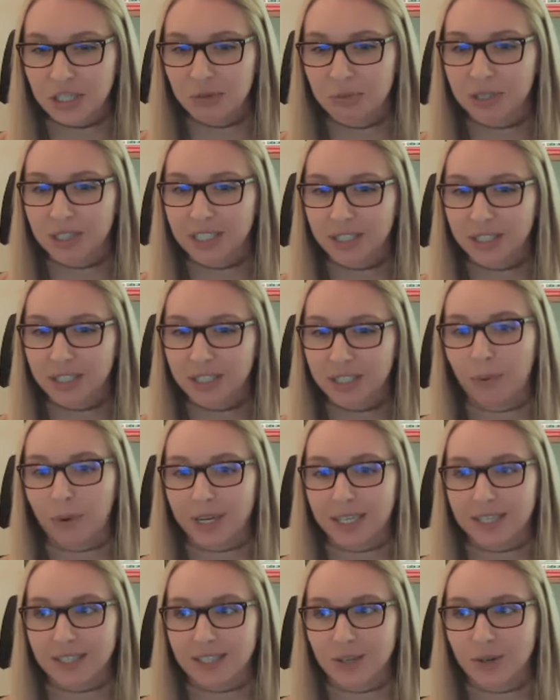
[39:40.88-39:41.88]
a really good
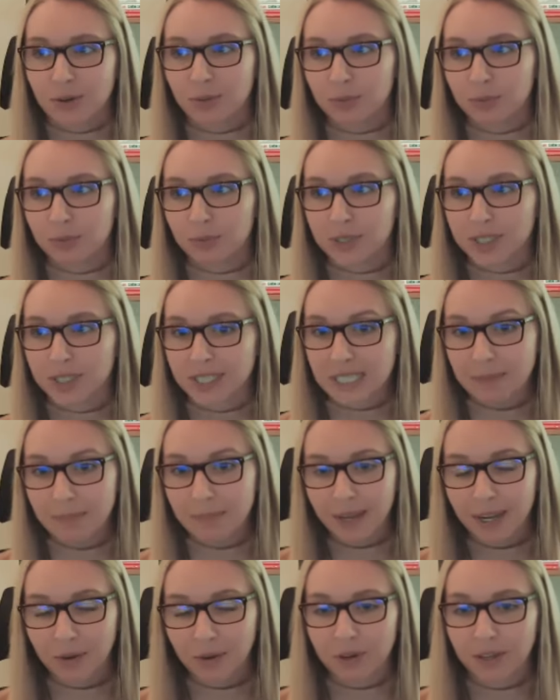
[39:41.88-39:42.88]
point. So Receipt
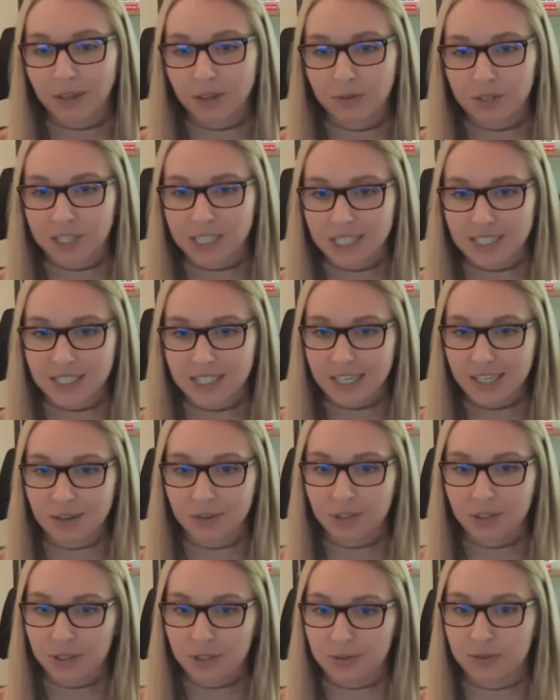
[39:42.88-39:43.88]
Bank, one of the reasons I
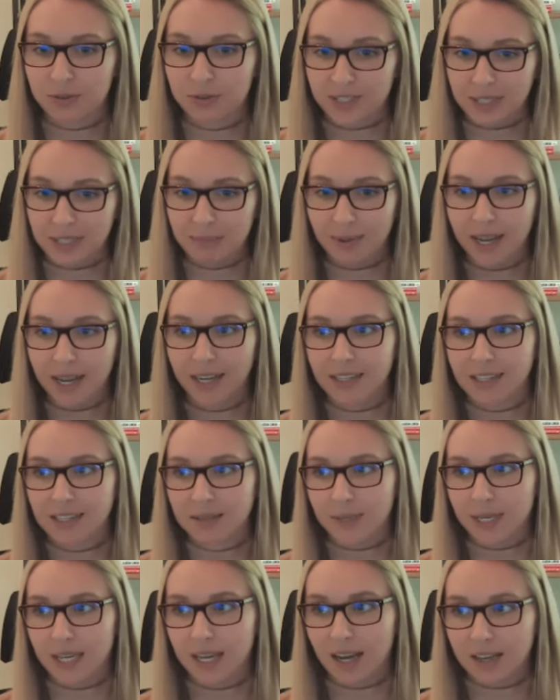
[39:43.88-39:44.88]
don't use Receipt Bank is
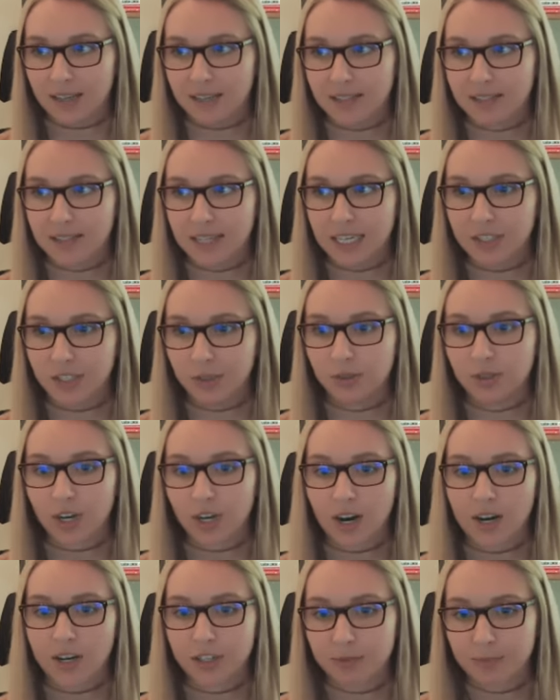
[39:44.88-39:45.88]
because they do
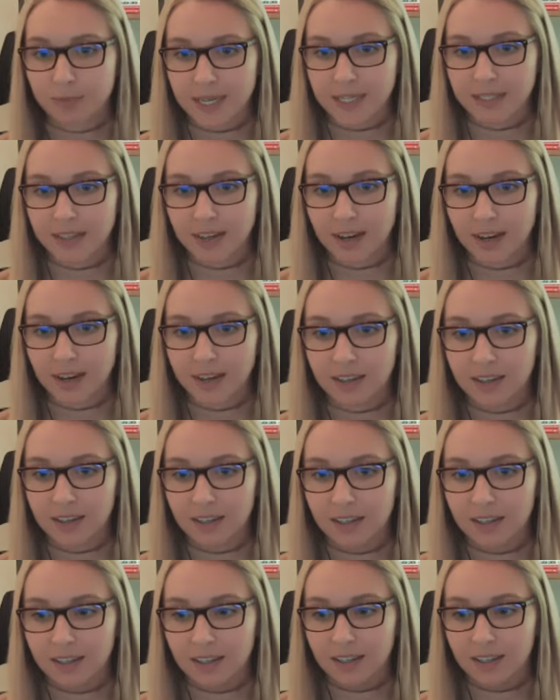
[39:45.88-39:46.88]
charge based on
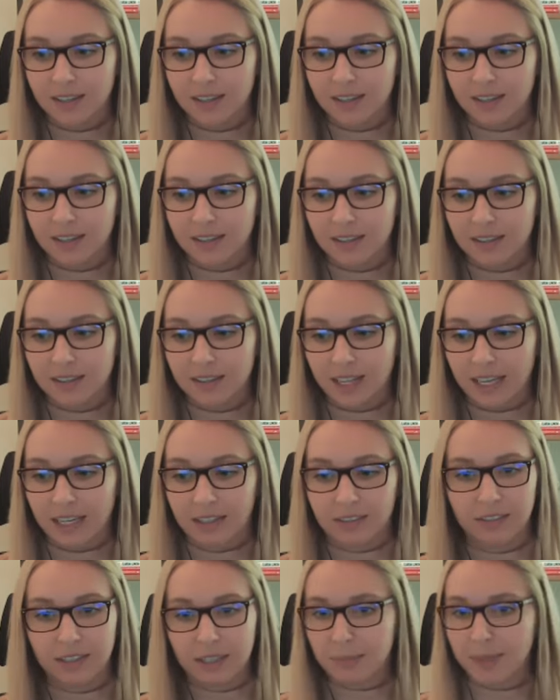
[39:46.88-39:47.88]
like
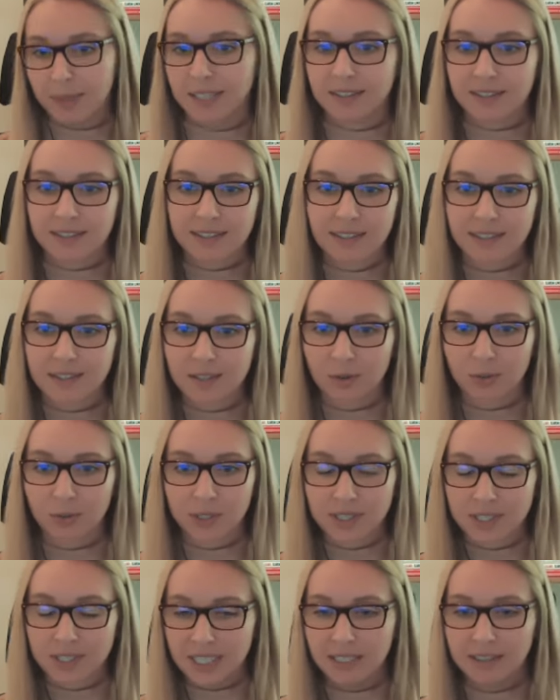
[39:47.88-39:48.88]
limits. So
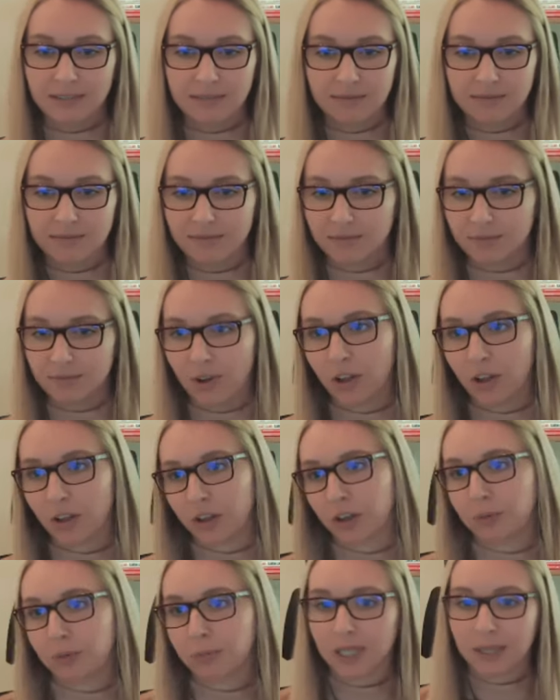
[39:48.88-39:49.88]
receipt
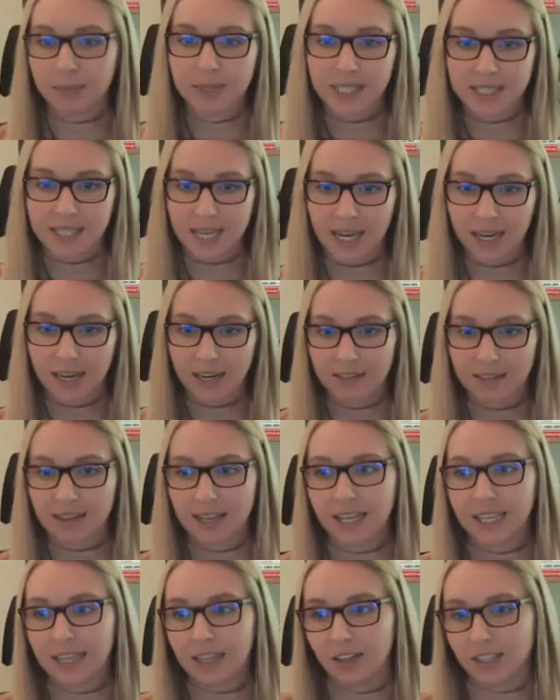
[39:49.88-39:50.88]
volume limits, that kind of
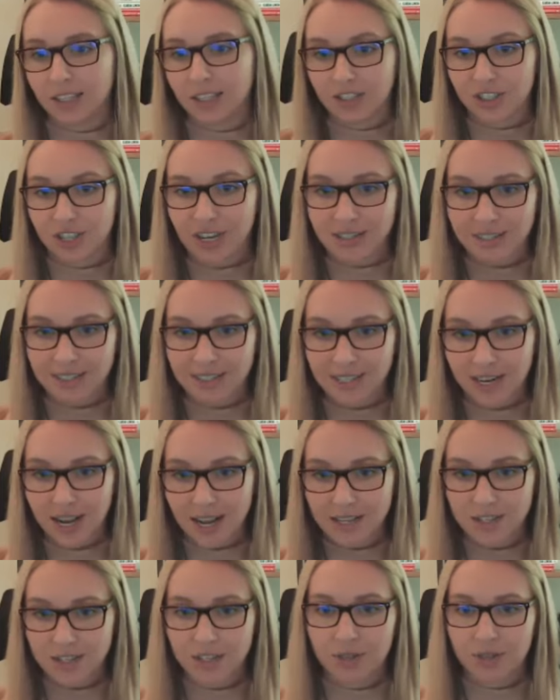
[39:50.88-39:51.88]
thing. And they'll adjust it
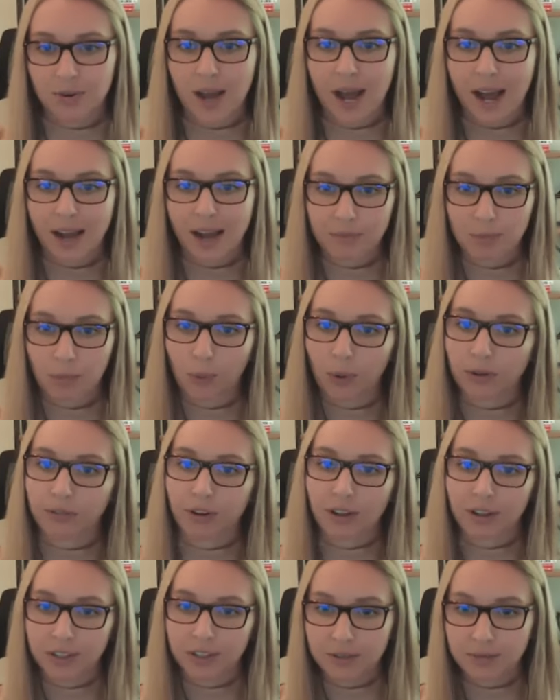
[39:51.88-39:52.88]
as you add more
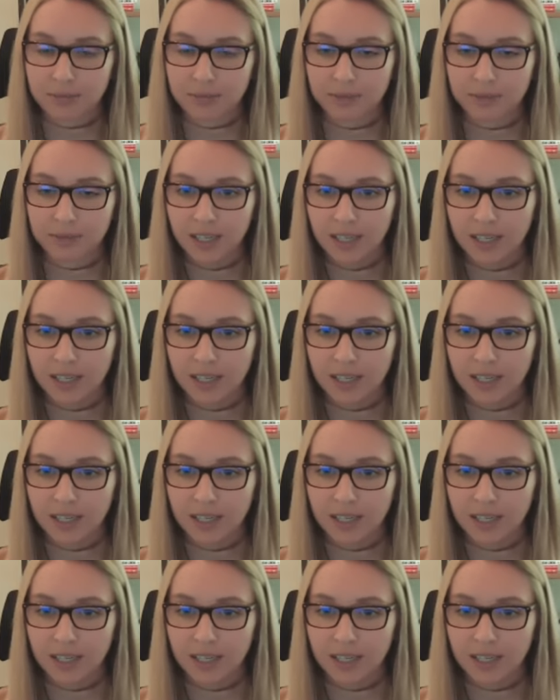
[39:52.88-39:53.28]
volume.